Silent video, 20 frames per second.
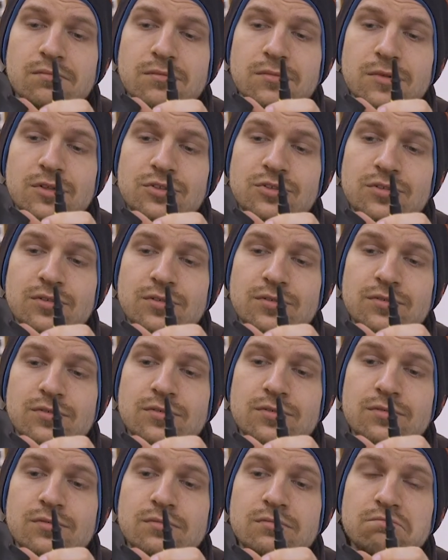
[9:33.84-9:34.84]
which
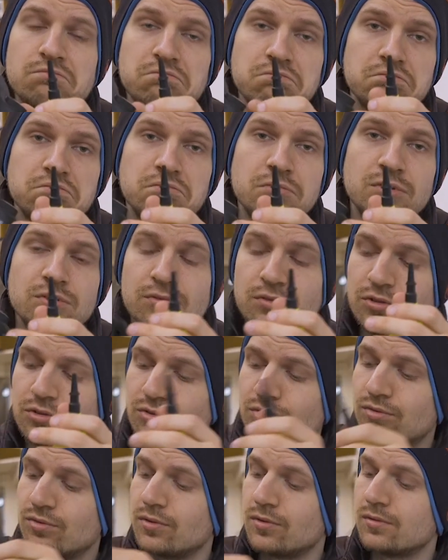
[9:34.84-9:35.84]
is
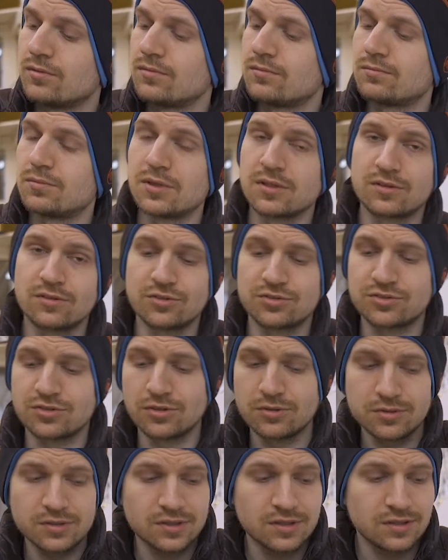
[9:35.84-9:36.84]
useful. But the
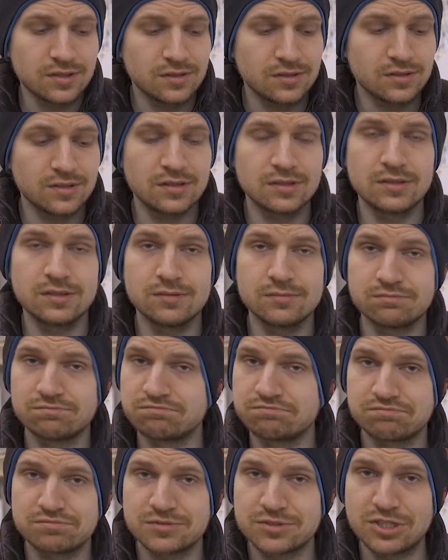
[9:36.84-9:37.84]
Sony
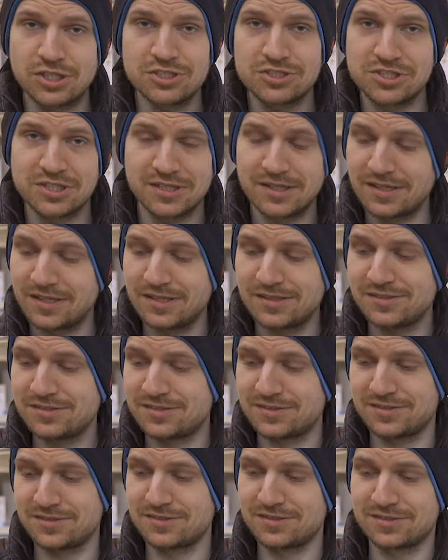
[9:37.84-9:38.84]
changing
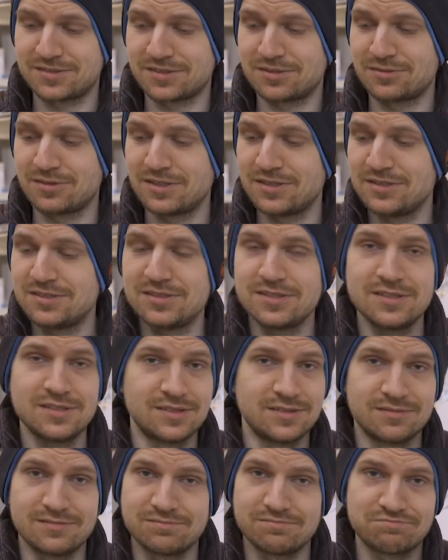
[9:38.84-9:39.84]
lens is
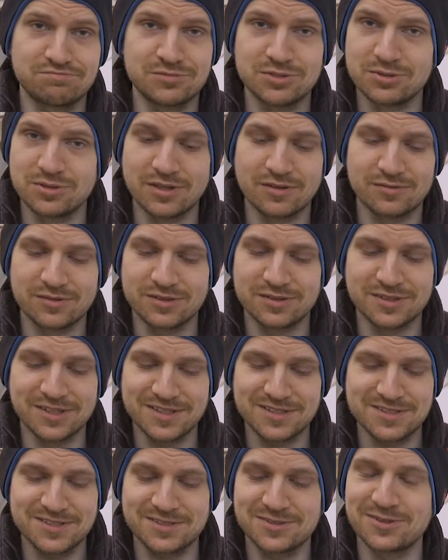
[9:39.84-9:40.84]
crazy. You have the
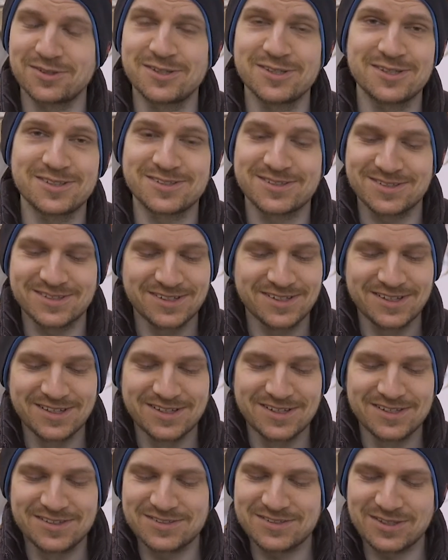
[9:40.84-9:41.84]
dust on it.
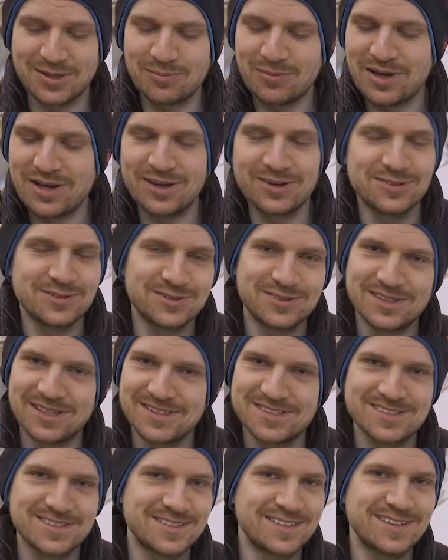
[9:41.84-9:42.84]
Somehow it
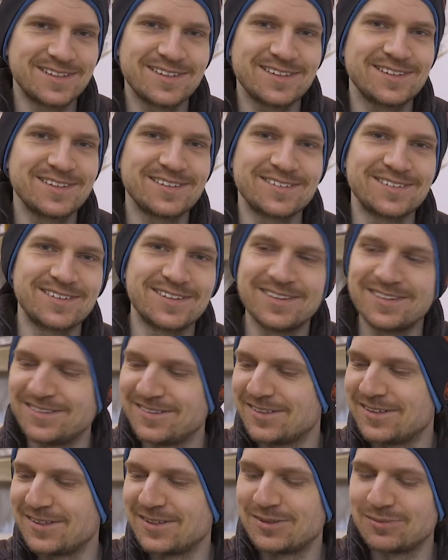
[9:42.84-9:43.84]
gets there, right?
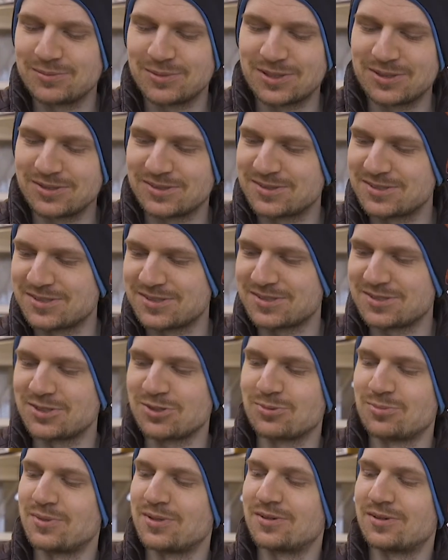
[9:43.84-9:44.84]
Because there's
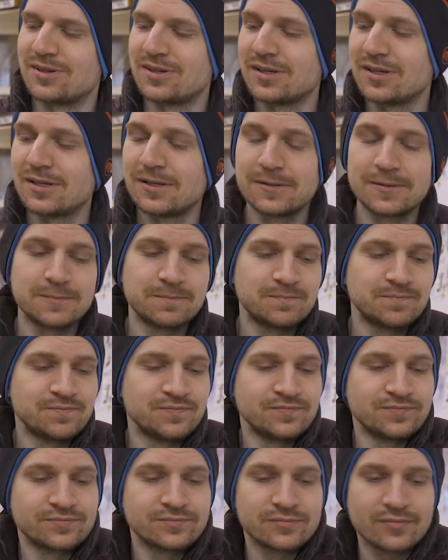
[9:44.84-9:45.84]
no mirror.
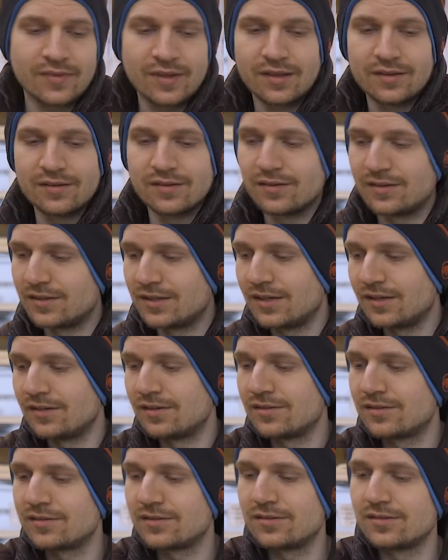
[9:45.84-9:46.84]

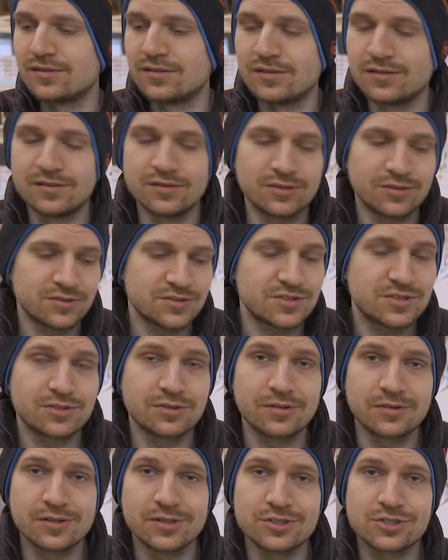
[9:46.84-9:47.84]
Yeah, long
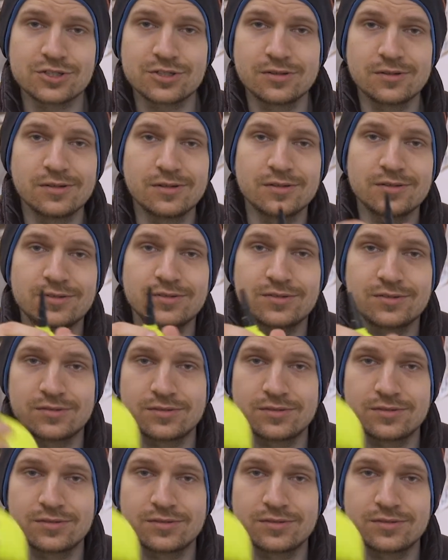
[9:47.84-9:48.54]
story short,